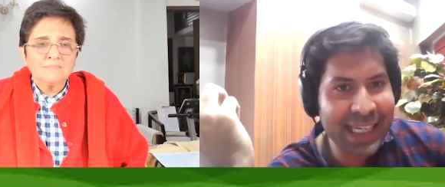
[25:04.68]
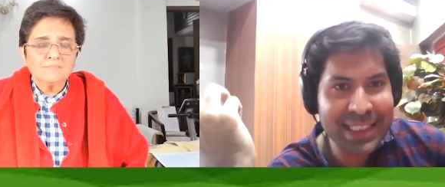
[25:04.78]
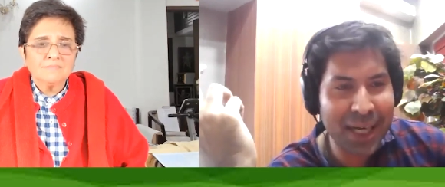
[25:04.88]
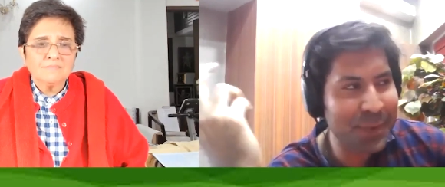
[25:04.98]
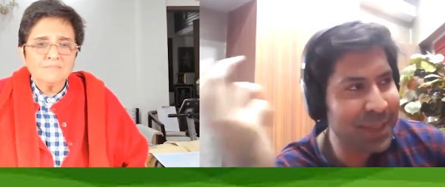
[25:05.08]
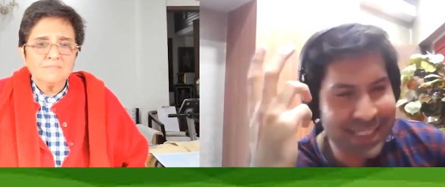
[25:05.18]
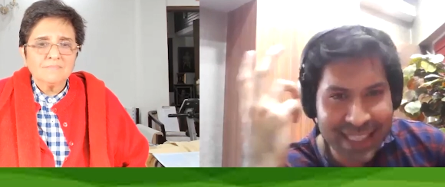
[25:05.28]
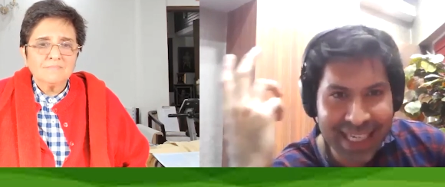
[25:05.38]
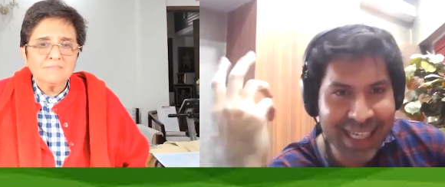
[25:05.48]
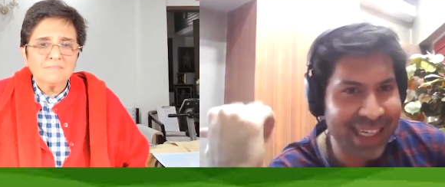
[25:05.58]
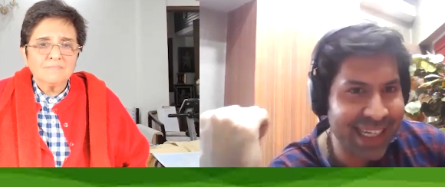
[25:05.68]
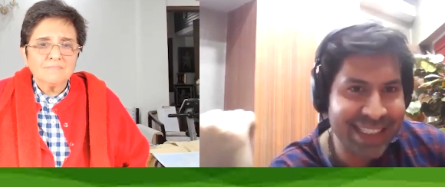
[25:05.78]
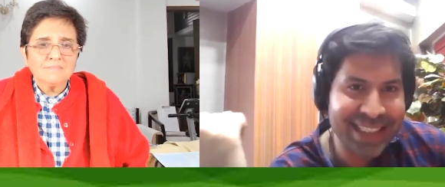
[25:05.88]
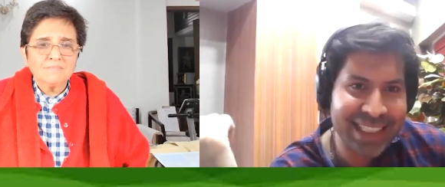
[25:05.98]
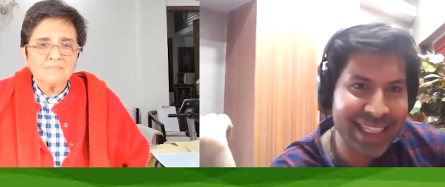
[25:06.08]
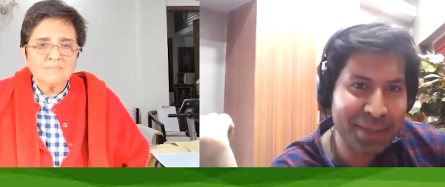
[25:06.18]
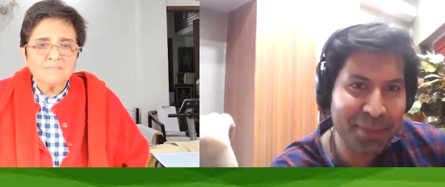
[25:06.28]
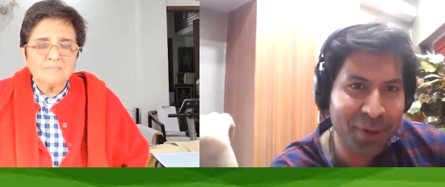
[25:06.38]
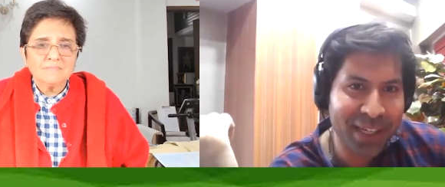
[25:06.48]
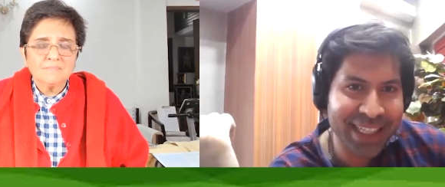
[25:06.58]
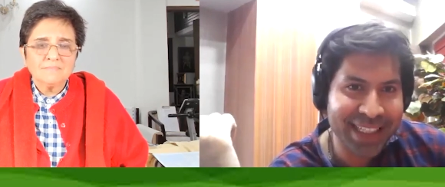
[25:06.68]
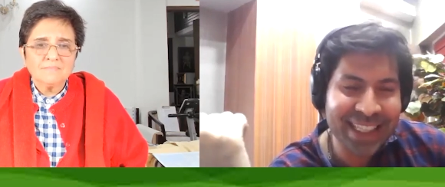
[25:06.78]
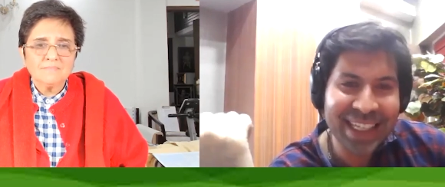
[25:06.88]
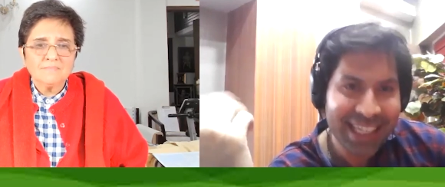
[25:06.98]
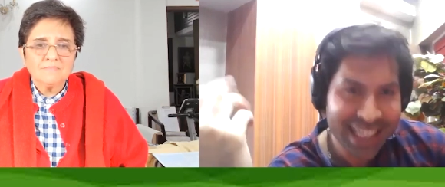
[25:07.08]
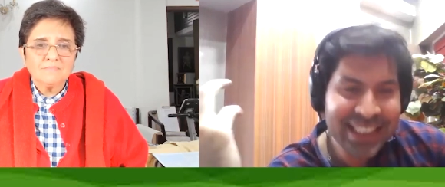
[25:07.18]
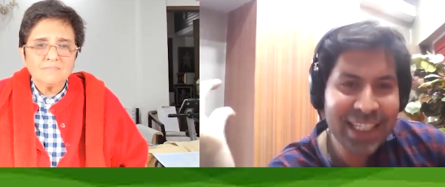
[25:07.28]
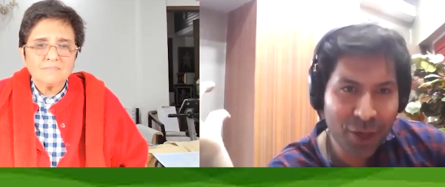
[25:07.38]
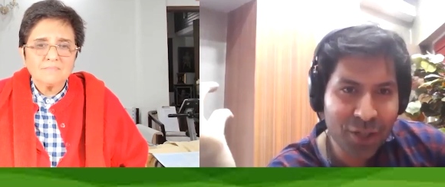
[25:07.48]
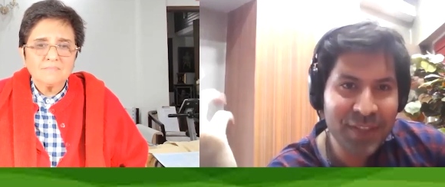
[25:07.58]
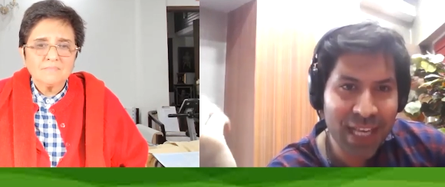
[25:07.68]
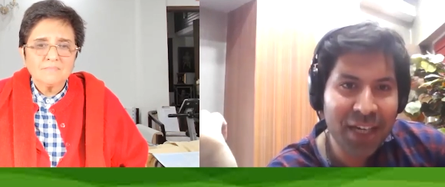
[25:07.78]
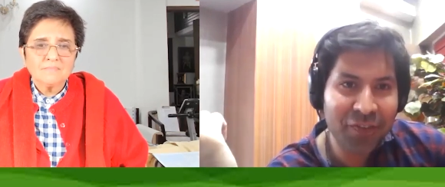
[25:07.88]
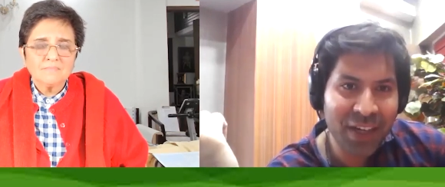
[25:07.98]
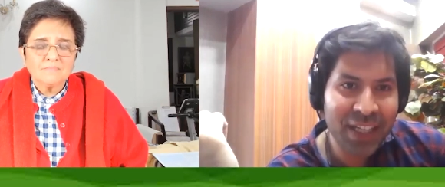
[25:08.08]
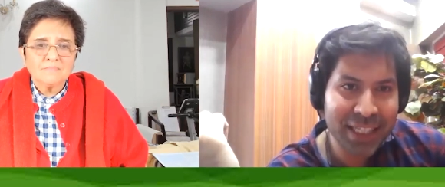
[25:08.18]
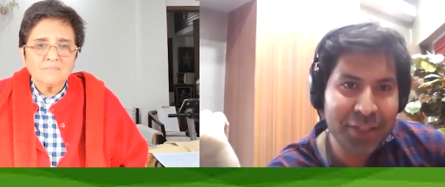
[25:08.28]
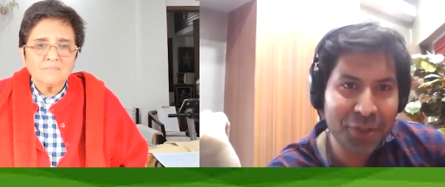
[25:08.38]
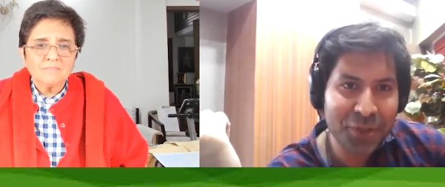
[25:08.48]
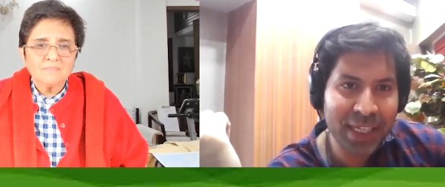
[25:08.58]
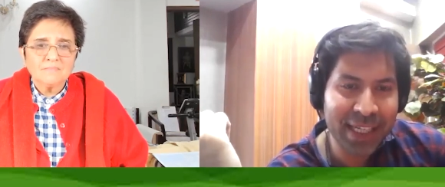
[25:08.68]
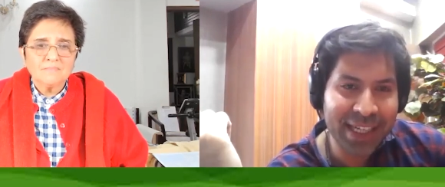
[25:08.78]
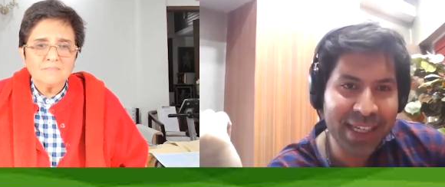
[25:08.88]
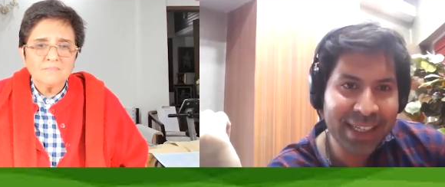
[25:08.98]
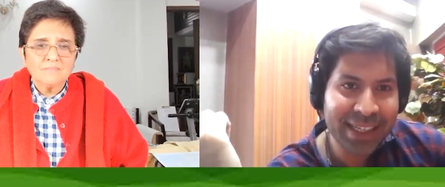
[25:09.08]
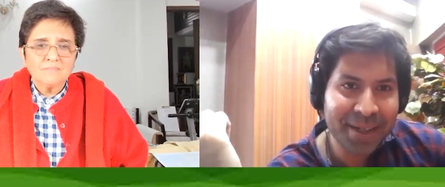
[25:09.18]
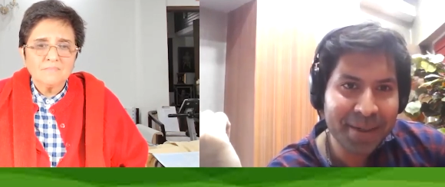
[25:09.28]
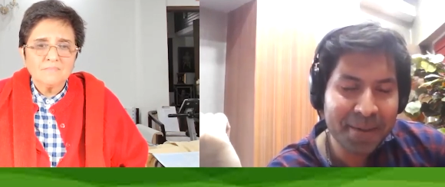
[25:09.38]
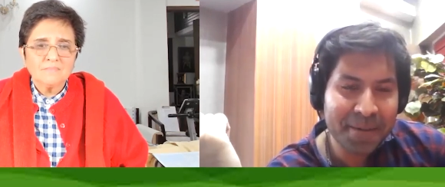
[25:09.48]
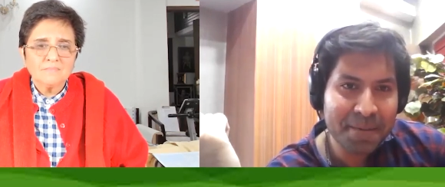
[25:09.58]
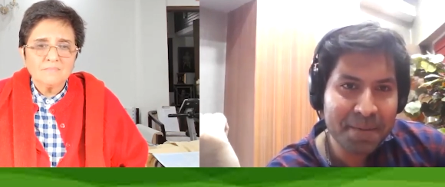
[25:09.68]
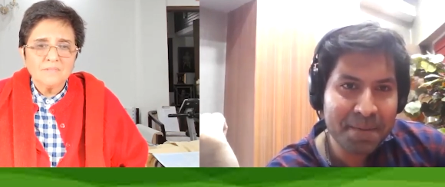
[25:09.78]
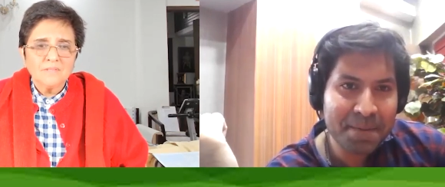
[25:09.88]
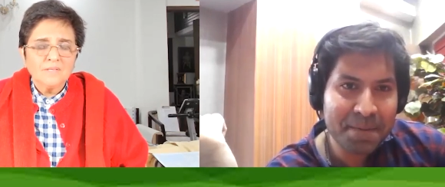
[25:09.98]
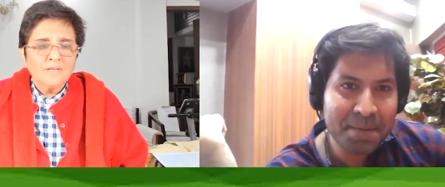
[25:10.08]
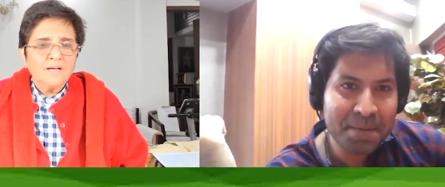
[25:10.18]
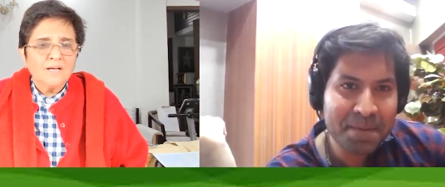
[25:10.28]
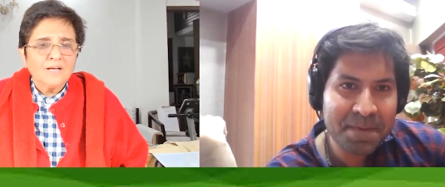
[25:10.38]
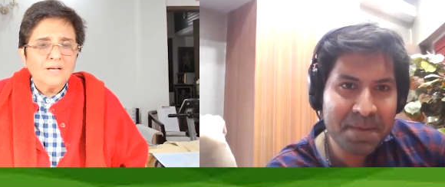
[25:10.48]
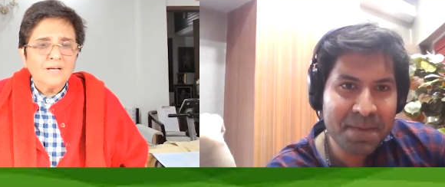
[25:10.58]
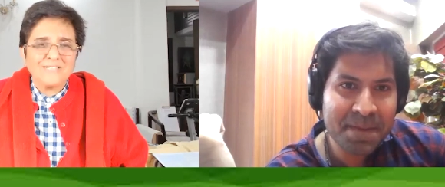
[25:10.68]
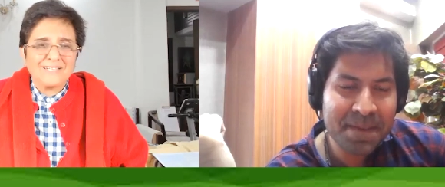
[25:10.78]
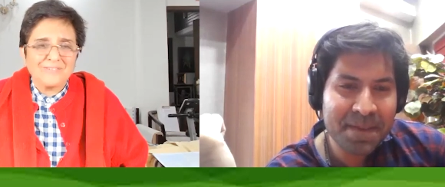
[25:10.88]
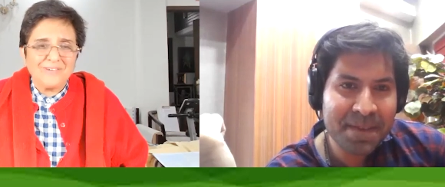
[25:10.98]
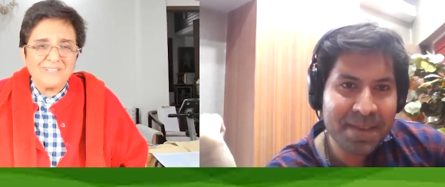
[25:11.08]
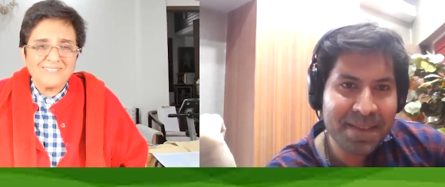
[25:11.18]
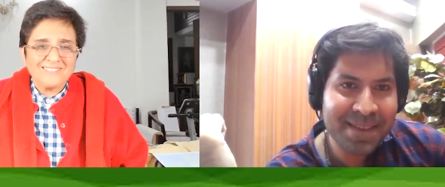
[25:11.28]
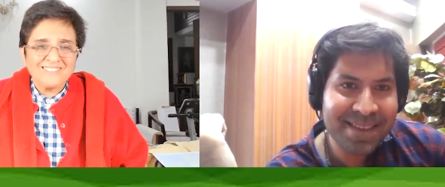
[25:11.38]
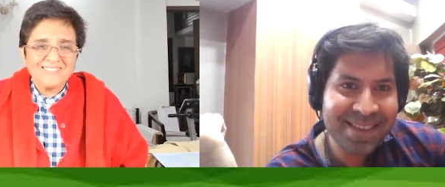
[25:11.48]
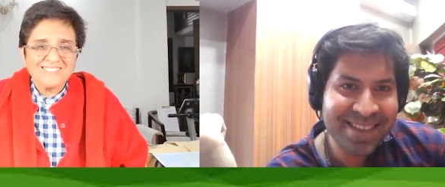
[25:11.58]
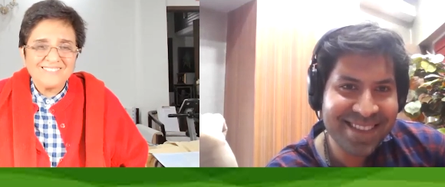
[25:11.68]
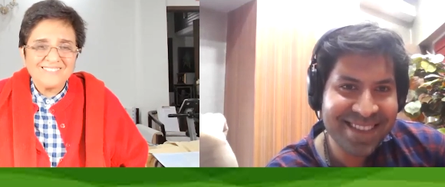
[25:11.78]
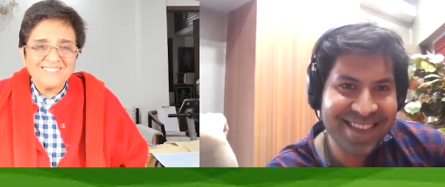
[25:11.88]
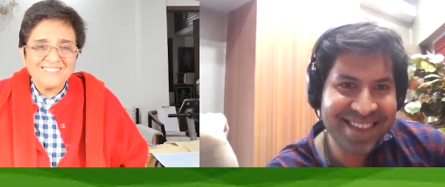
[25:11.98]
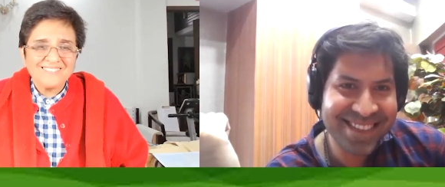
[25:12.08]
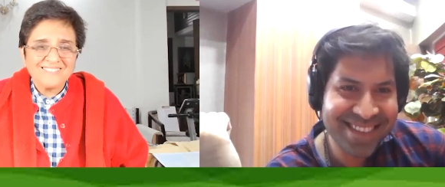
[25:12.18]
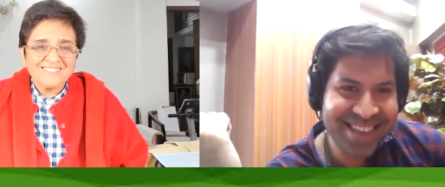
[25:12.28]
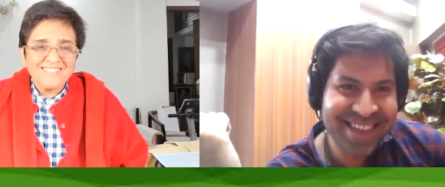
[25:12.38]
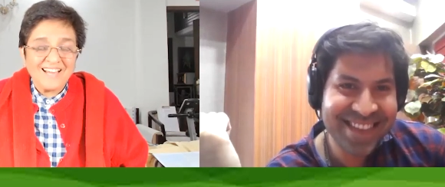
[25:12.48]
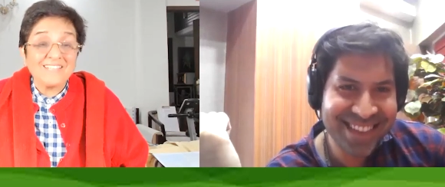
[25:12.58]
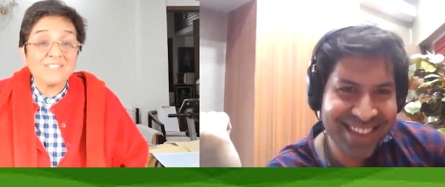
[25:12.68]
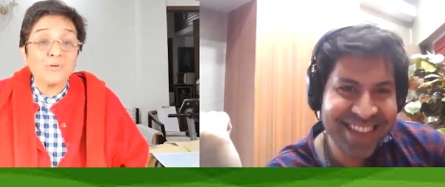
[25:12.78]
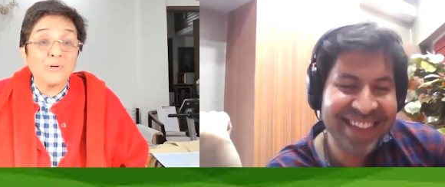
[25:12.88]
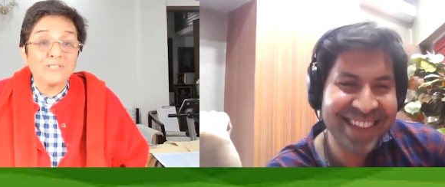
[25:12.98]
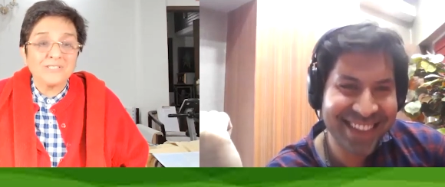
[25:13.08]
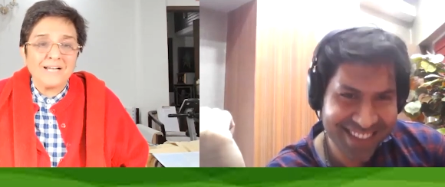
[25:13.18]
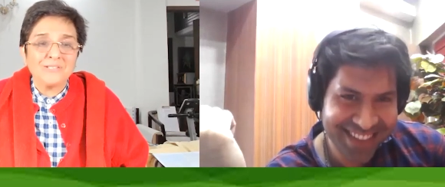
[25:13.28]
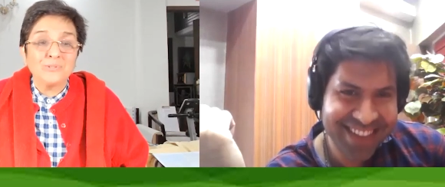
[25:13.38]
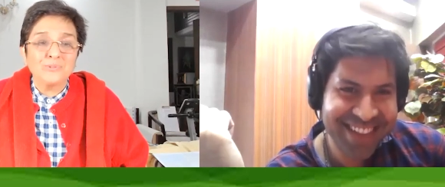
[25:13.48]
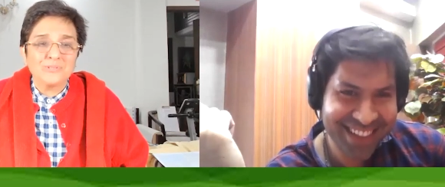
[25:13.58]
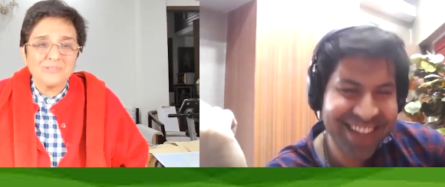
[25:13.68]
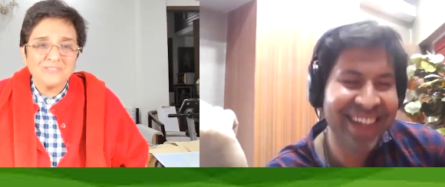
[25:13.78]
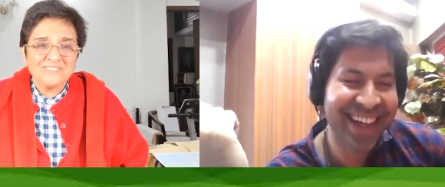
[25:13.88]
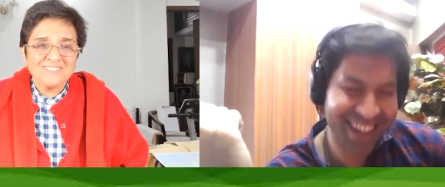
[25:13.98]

Speaker 1: endless hours late nights early mornings it's a lot of sacrifice that you took in
Speaker 2: i don't sacrifice I choice, I choose.